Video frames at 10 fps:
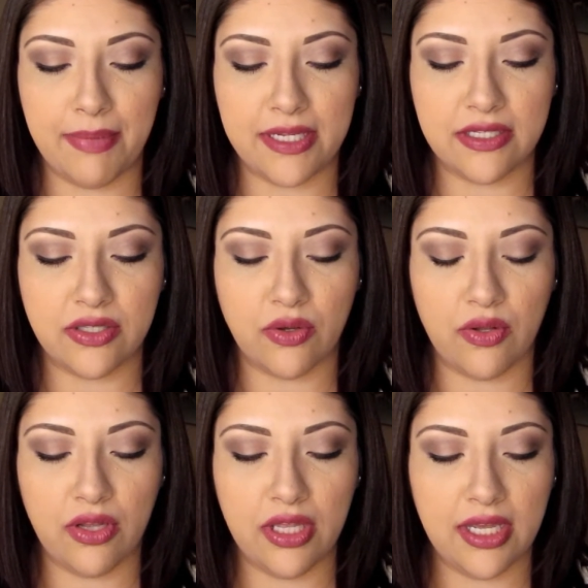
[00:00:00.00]

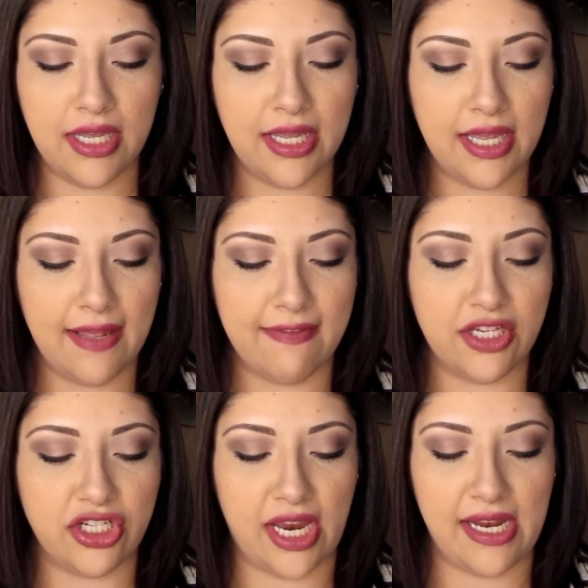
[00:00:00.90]
pencil in the
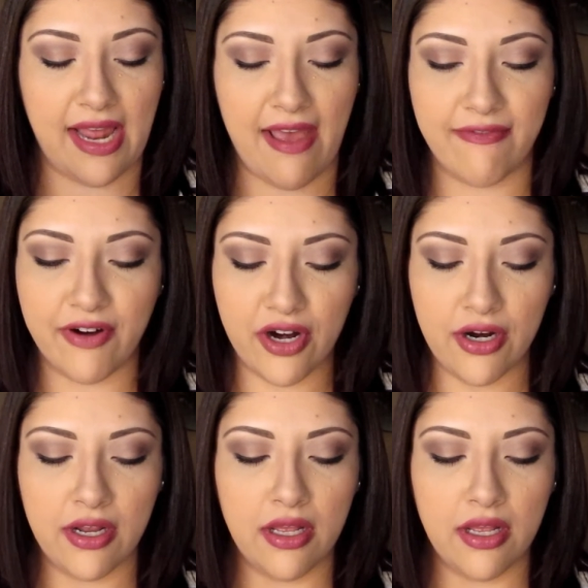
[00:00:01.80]
shade Ever.